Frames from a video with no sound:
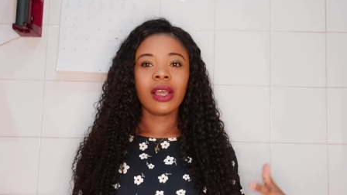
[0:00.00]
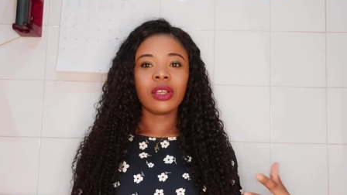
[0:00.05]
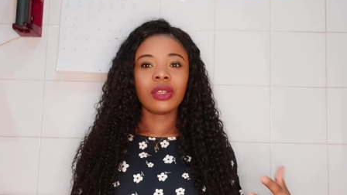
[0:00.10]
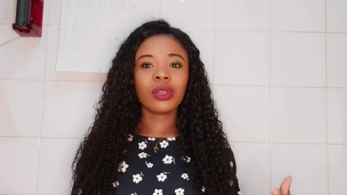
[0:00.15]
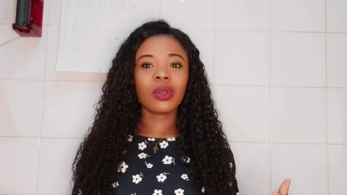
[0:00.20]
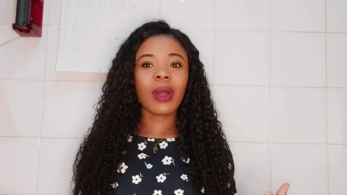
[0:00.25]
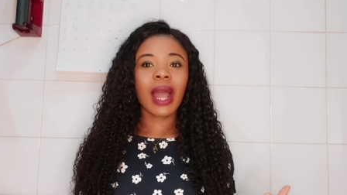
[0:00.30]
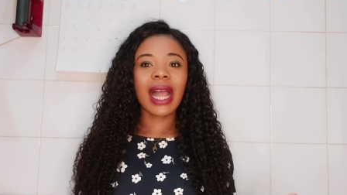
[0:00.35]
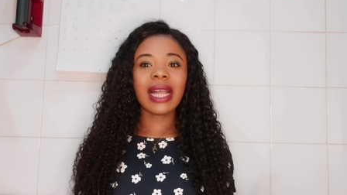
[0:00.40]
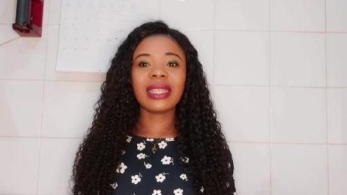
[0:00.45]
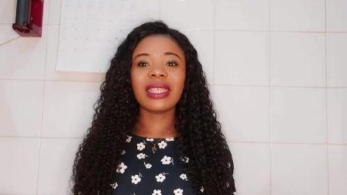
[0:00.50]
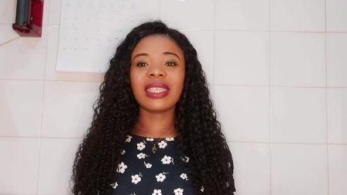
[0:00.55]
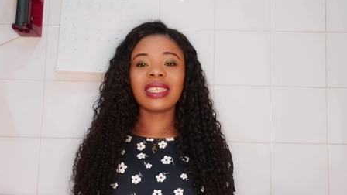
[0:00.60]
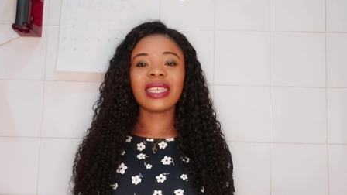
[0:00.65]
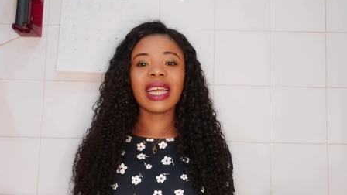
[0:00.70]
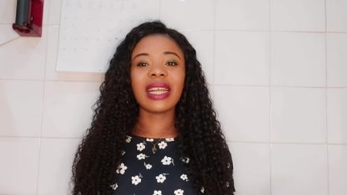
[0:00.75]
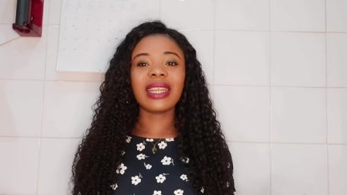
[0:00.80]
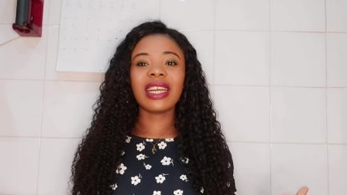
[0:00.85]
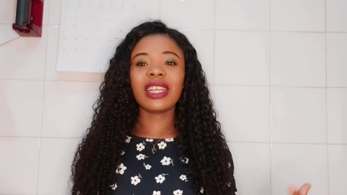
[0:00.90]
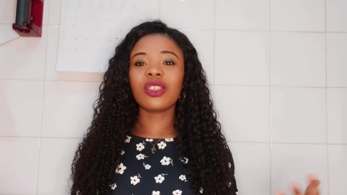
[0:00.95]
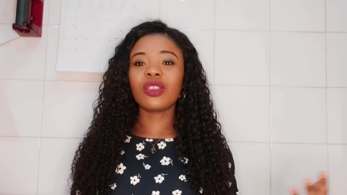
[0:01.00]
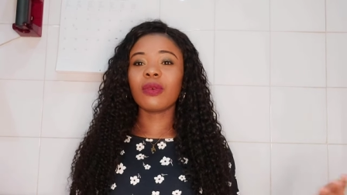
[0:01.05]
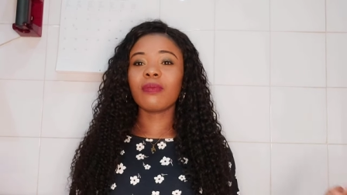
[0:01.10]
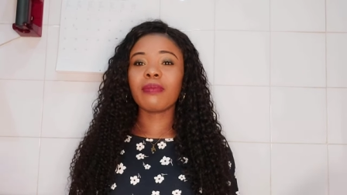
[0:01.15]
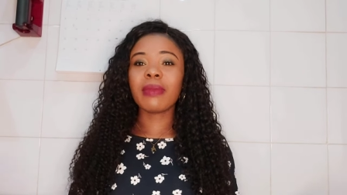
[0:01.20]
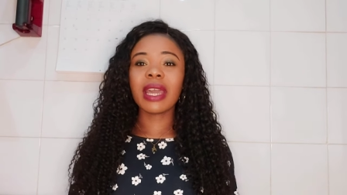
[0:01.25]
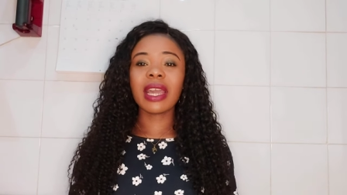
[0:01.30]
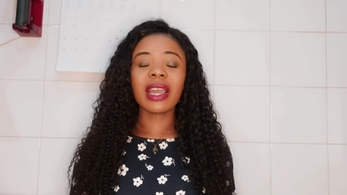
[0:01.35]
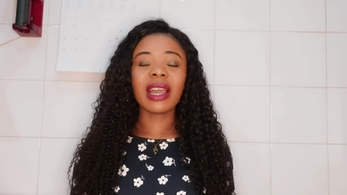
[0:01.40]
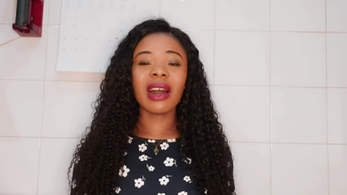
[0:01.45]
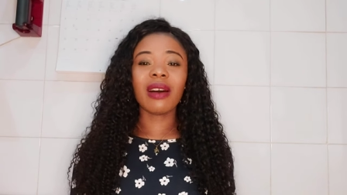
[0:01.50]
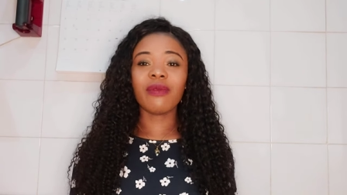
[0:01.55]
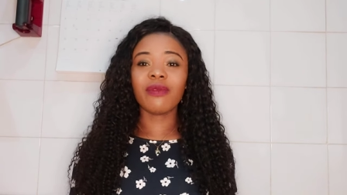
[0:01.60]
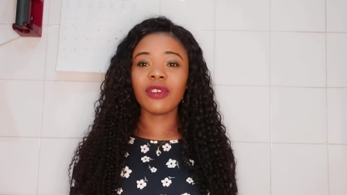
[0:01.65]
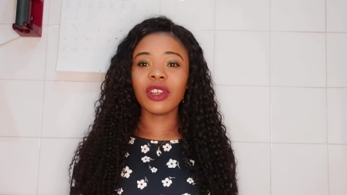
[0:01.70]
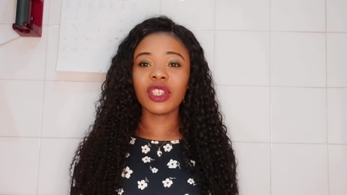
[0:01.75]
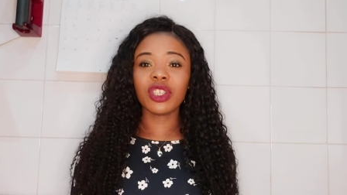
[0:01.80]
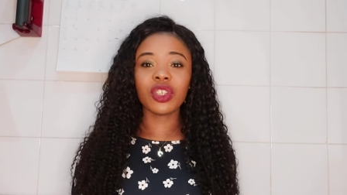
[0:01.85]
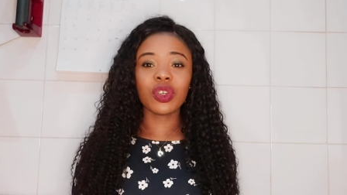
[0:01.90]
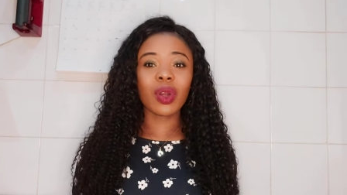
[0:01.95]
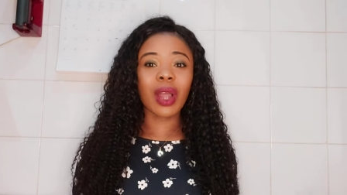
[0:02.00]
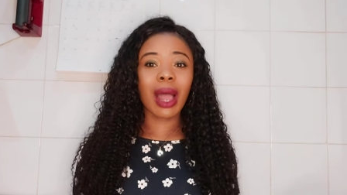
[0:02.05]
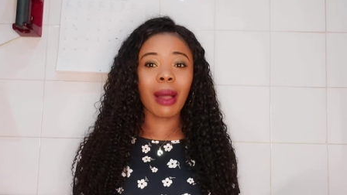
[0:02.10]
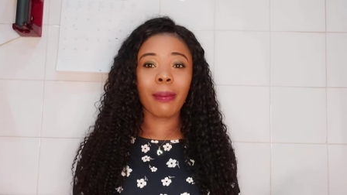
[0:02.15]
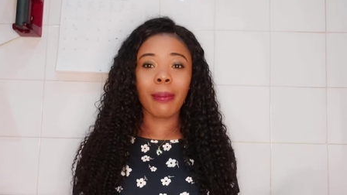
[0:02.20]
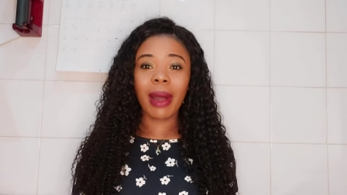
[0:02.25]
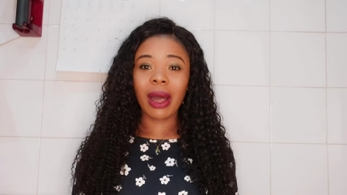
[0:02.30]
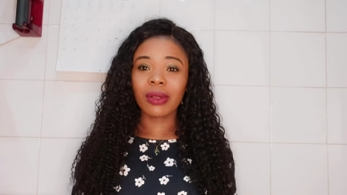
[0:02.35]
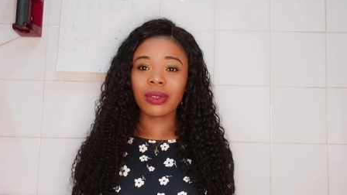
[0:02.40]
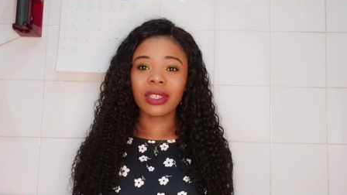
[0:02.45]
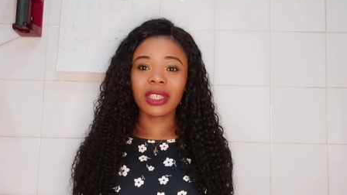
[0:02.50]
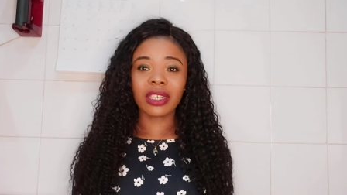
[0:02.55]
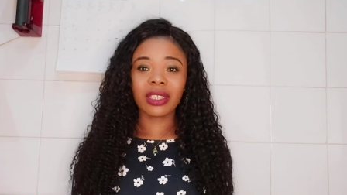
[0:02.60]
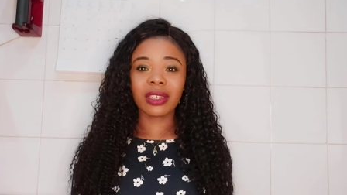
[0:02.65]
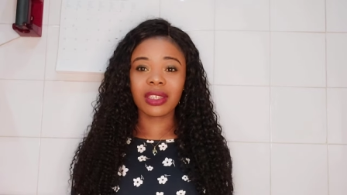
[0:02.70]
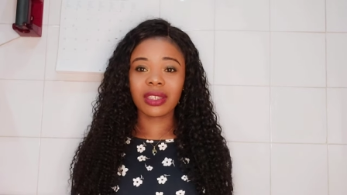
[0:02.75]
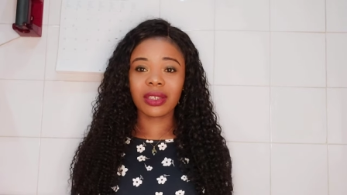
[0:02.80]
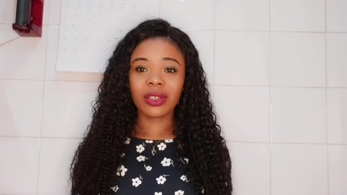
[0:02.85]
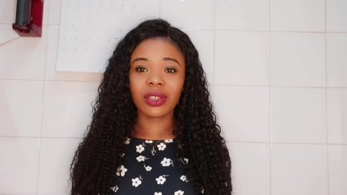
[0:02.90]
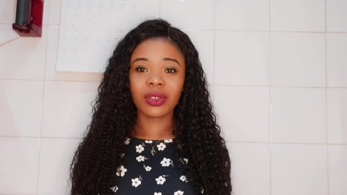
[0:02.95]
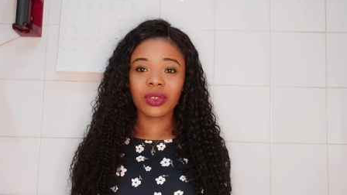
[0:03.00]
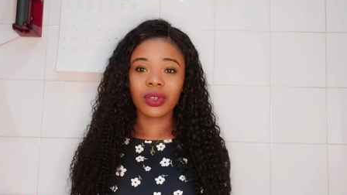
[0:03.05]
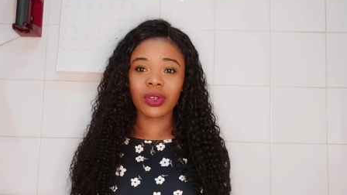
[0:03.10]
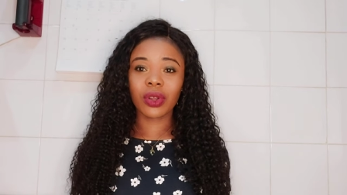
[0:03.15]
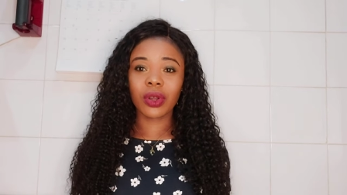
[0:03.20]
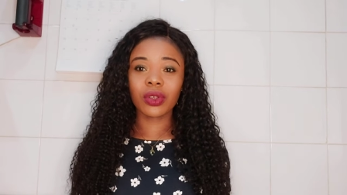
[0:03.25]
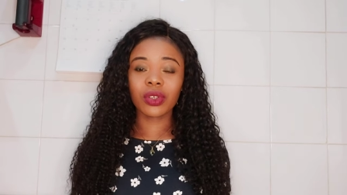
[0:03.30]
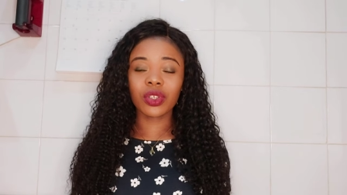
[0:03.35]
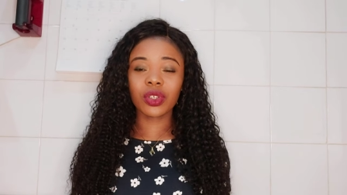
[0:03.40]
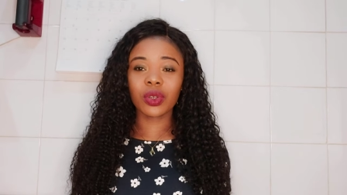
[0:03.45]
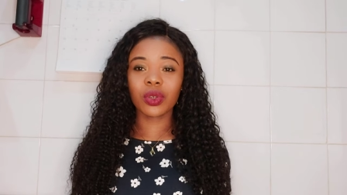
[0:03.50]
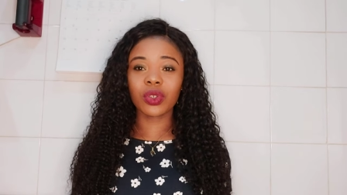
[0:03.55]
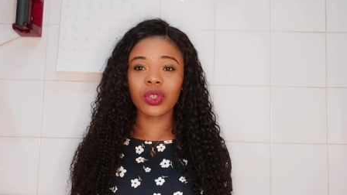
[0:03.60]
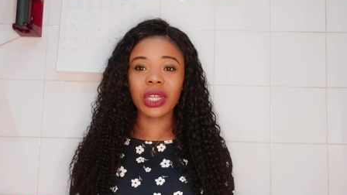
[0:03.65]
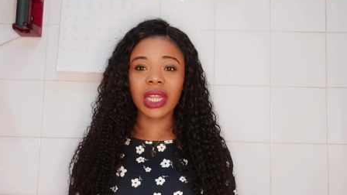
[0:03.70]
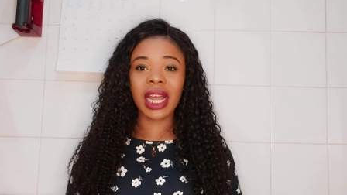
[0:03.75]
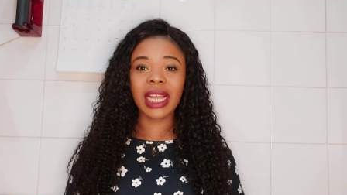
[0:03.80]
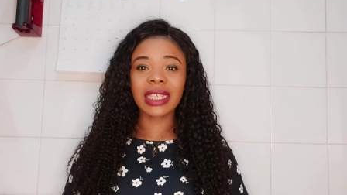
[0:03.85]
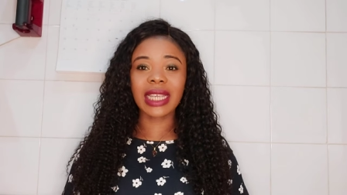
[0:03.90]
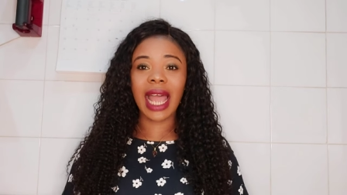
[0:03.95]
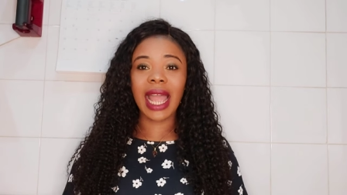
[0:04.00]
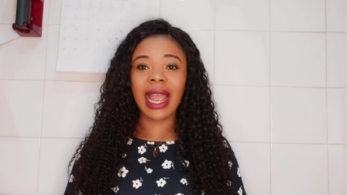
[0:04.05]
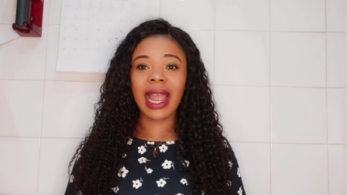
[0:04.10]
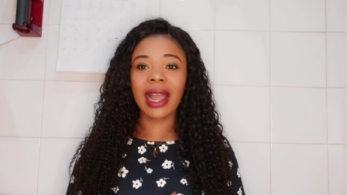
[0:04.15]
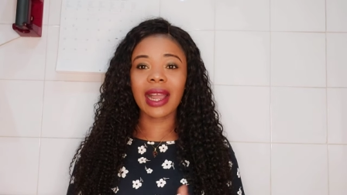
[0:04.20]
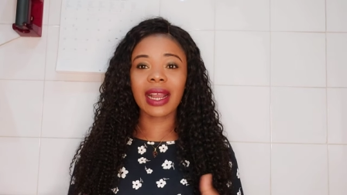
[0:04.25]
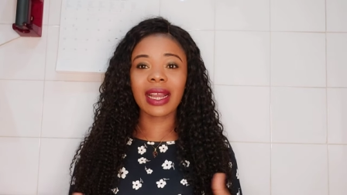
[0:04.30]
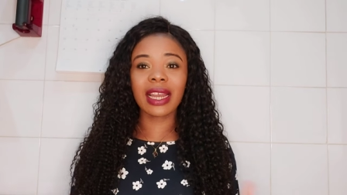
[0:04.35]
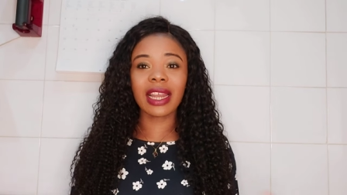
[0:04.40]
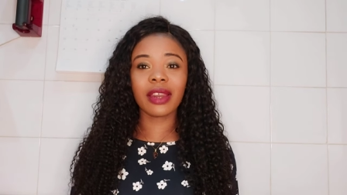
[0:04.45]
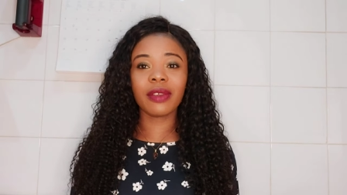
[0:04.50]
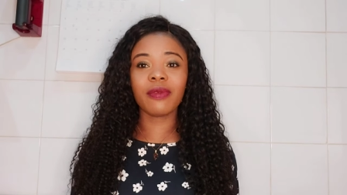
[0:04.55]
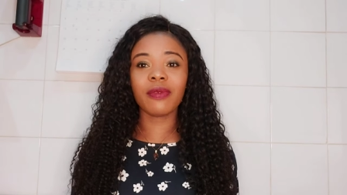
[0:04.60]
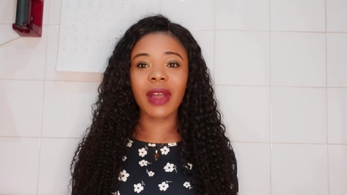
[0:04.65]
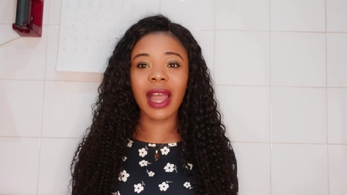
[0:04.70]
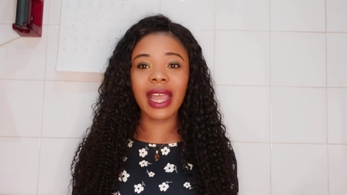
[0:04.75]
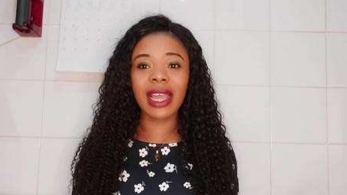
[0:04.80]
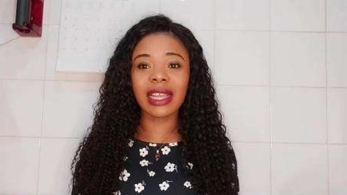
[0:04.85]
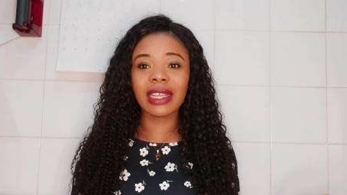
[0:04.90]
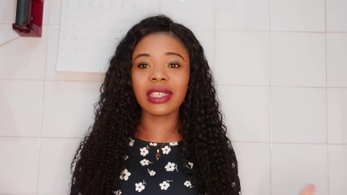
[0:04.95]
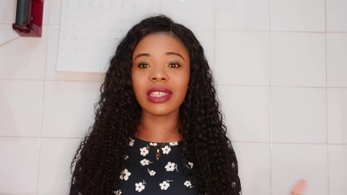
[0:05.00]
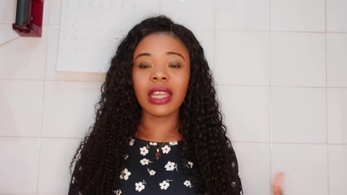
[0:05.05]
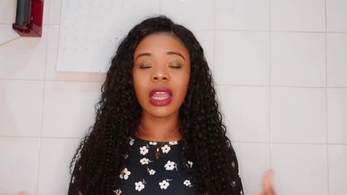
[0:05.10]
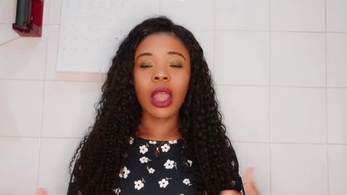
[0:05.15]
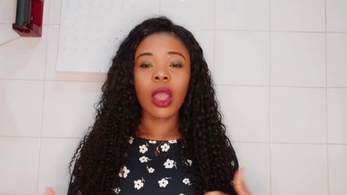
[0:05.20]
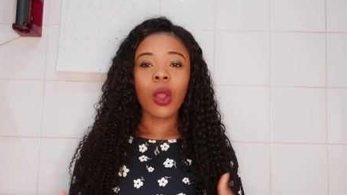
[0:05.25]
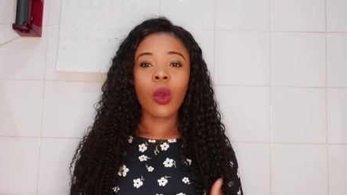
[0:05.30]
So I decided to make a video about it, you know, so that I can clarify it